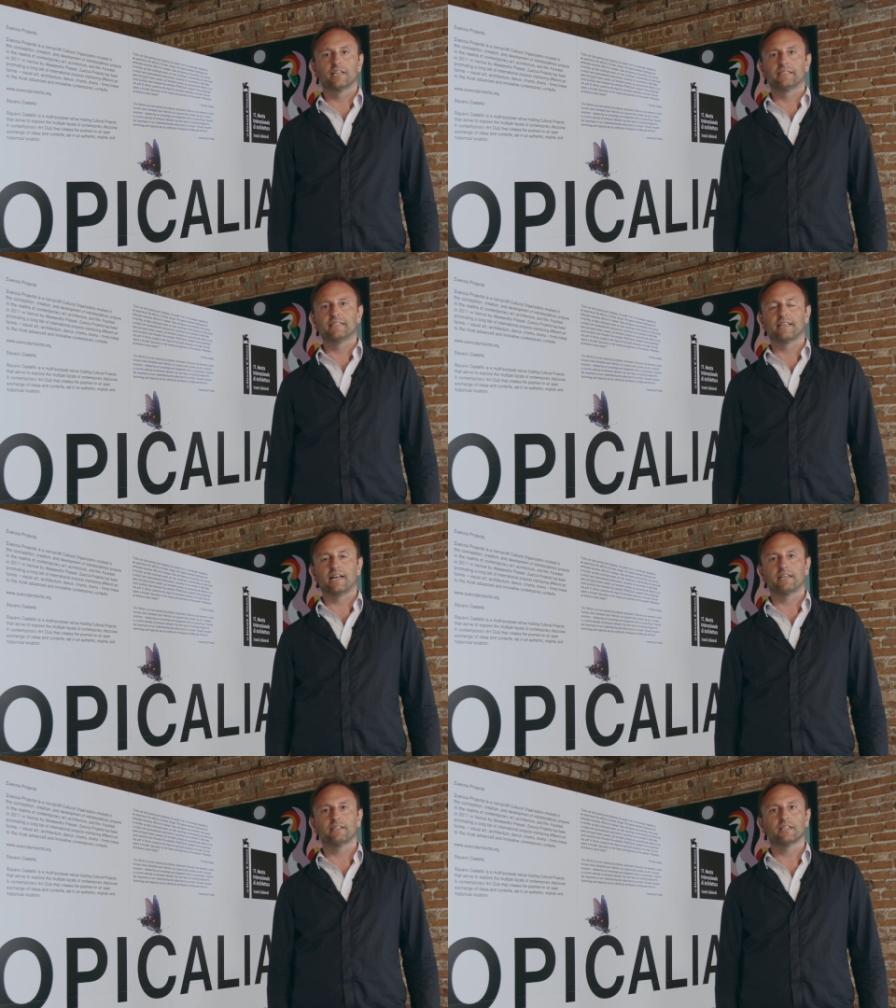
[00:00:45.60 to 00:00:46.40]
and
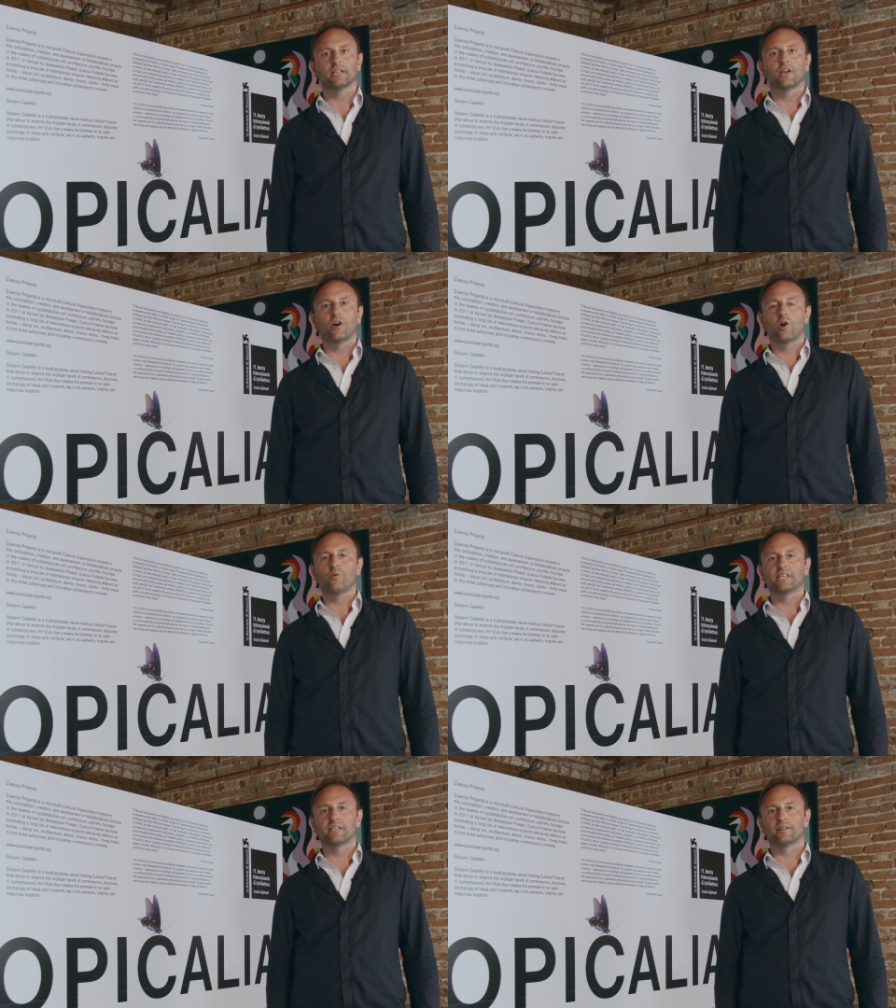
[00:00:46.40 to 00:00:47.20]
design how
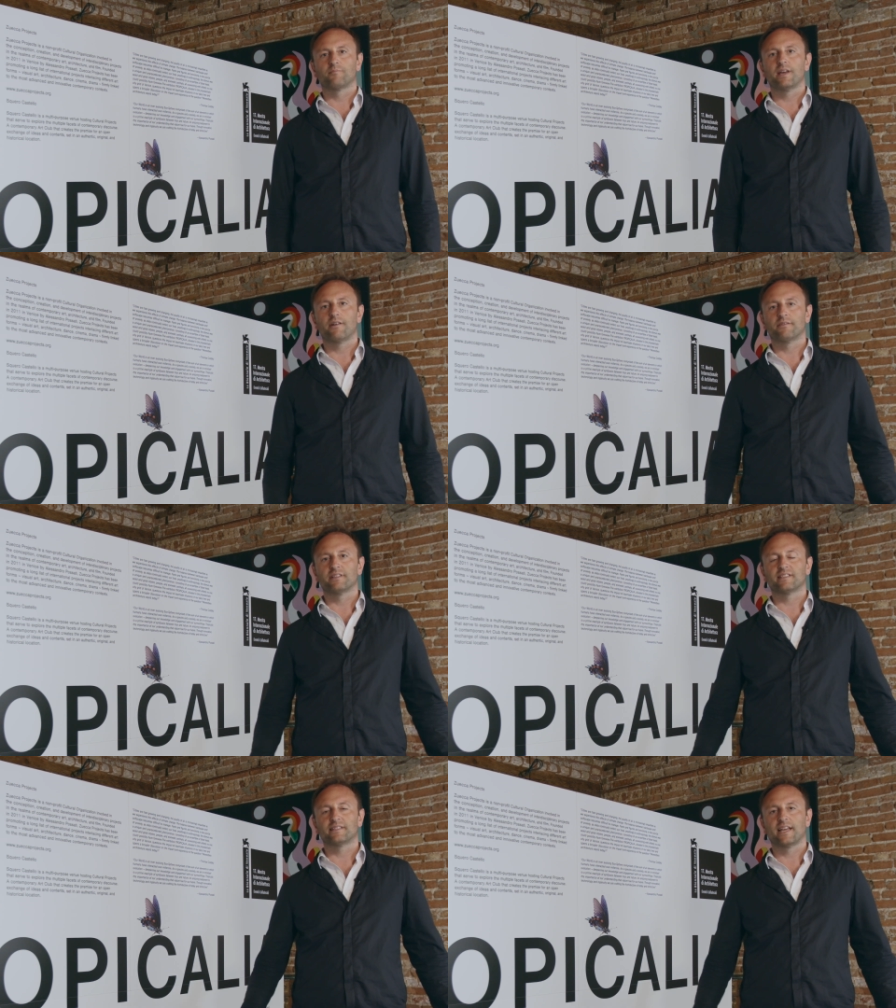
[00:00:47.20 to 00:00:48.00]
we can better
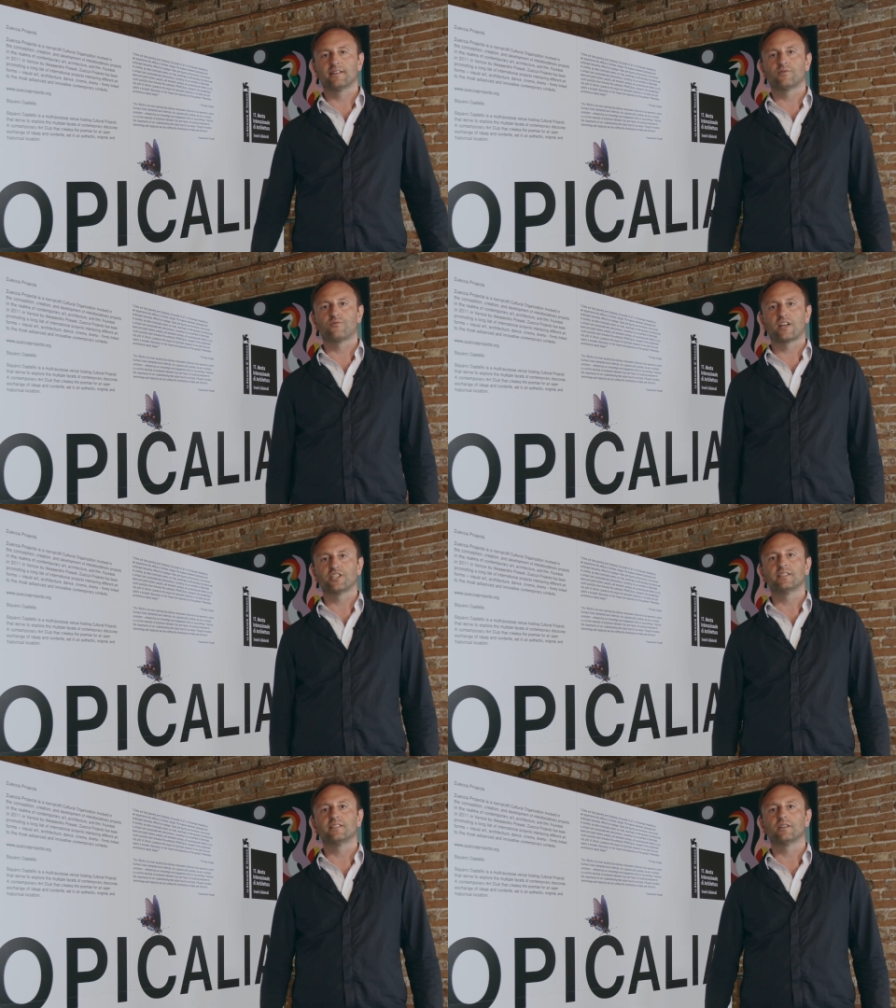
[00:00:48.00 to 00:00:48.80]
understand the
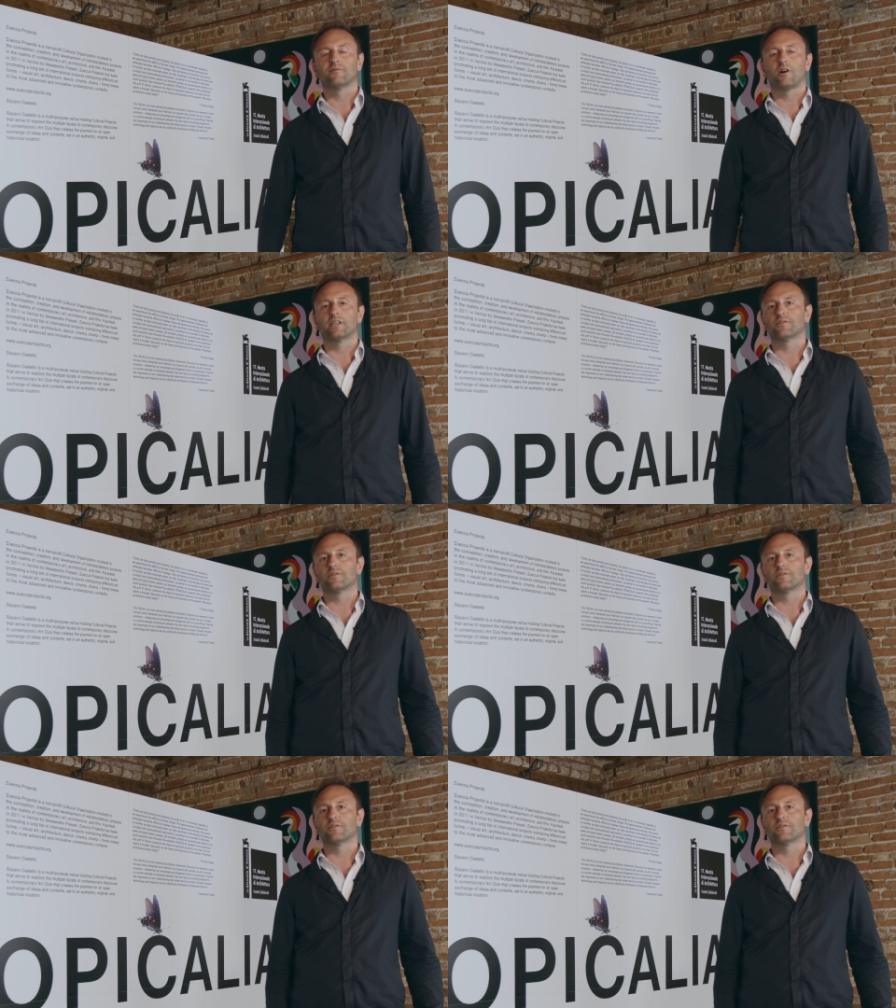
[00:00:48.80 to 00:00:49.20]
fragility of our